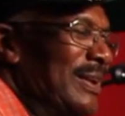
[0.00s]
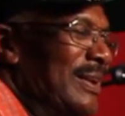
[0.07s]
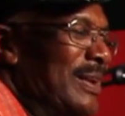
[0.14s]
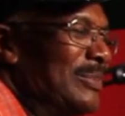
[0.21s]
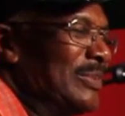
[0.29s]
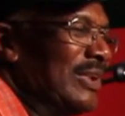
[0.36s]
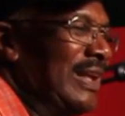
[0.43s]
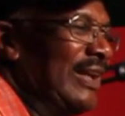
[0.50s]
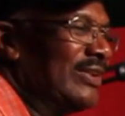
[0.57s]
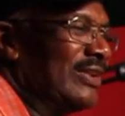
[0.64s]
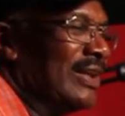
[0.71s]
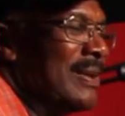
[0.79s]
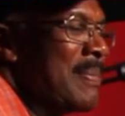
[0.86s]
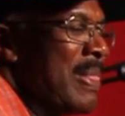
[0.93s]
come to
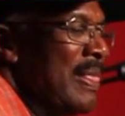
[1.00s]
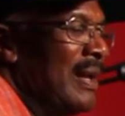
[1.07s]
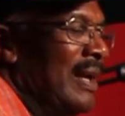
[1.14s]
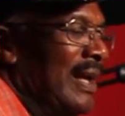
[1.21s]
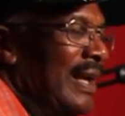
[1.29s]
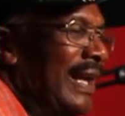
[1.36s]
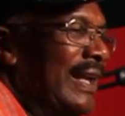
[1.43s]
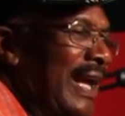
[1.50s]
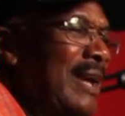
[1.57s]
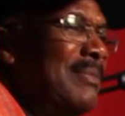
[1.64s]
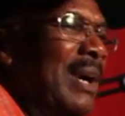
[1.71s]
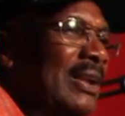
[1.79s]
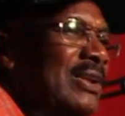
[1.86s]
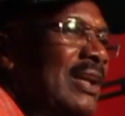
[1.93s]
Leicester? And I came
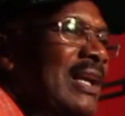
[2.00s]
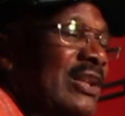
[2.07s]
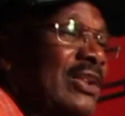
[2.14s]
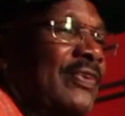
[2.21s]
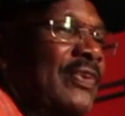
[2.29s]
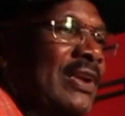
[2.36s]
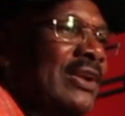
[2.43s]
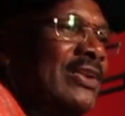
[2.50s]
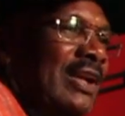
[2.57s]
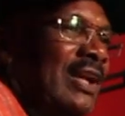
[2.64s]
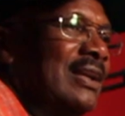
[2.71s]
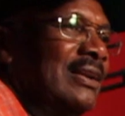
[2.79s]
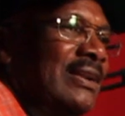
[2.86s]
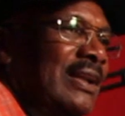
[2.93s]
back to Leicester for the
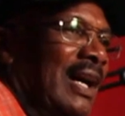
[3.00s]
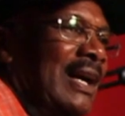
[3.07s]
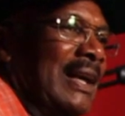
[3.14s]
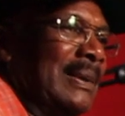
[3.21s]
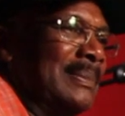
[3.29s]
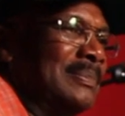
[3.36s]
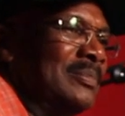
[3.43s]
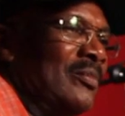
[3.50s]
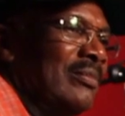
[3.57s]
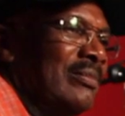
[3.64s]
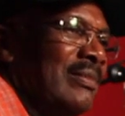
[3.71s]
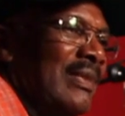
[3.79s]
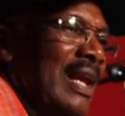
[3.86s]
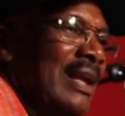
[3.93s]
second time.
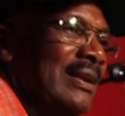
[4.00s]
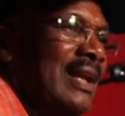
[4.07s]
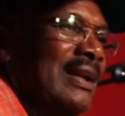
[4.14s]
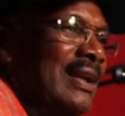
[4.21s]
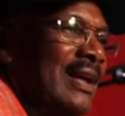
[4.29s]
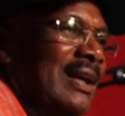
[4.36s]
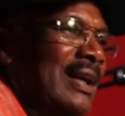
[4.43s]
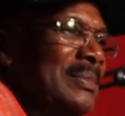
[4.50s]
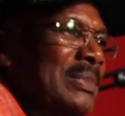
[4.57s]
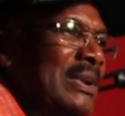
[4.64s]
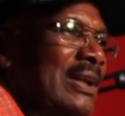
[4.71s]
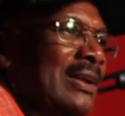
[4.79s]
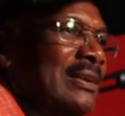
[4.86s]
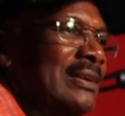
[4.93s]
Then,
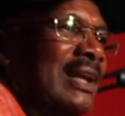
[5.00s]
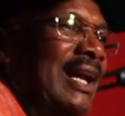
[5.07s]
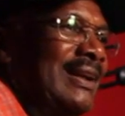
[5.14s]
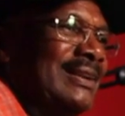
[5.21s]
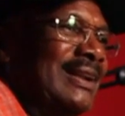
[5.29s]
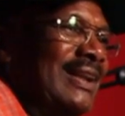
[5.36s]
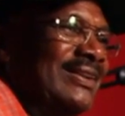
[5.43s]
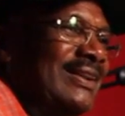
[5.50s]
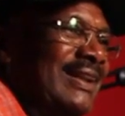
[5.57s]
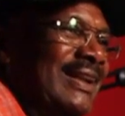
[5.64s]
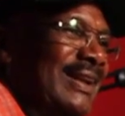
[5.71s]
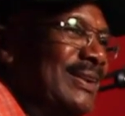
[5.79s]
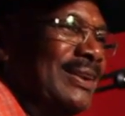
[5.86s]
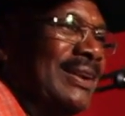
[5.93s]
like Leicester,
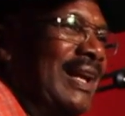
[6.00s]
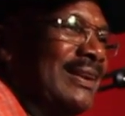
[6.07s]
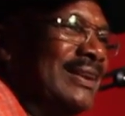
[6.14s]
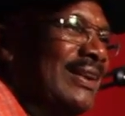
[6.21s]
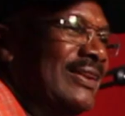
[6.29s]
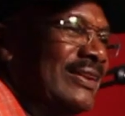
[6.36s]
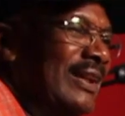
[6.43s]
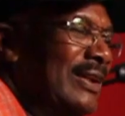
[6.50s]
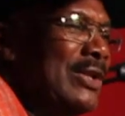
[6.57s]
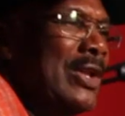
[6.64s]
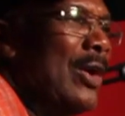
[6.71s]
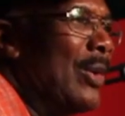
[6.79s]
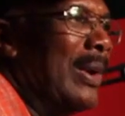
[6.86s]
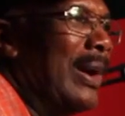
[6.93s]
get to like Leicester.
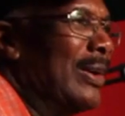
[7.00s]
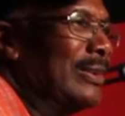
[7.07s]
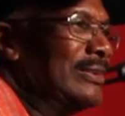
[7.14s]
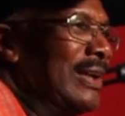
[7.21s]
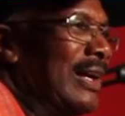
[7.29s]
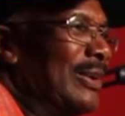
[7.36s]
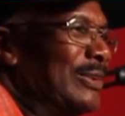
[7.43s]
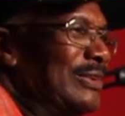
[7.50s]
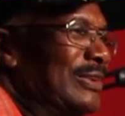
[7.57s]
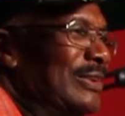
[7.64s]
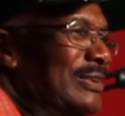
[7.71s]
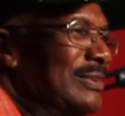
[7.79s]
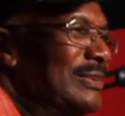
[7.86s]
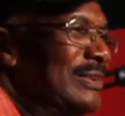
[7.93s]
No,
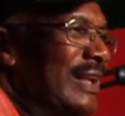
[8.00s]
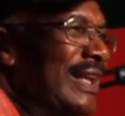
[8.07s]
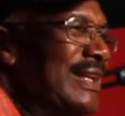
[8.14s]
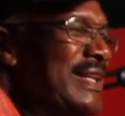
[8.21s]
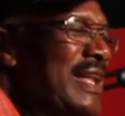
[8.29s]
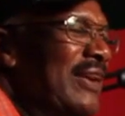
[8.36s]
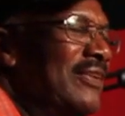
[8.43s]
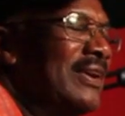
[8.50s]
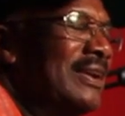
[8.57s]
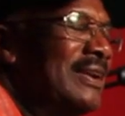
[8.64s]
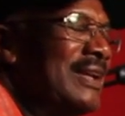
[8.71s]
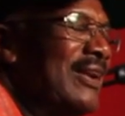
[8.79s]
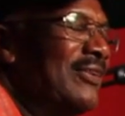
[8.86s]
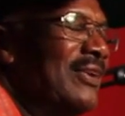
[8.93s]
you can
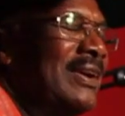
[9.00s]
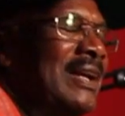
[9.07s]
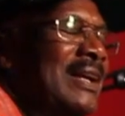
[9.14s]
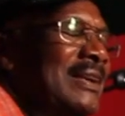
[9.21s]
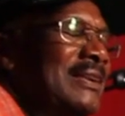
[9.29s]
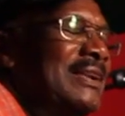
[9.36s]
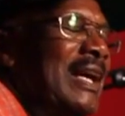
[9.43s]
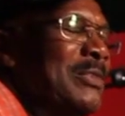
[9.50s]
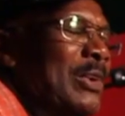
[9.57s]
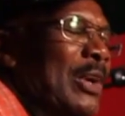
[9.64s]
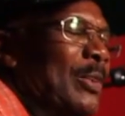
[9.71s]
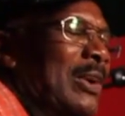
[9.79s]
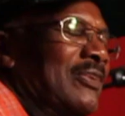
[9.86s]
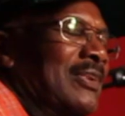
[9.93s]
never take me
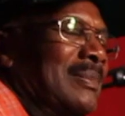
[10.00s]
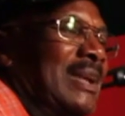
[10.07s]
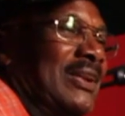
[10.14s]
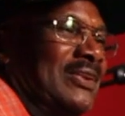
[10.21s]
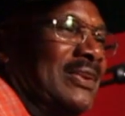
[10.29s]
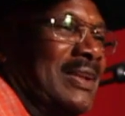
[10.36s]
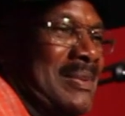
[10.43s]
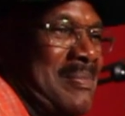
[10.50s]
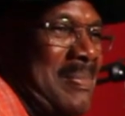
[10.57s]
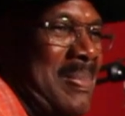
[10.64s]
away from Leicester.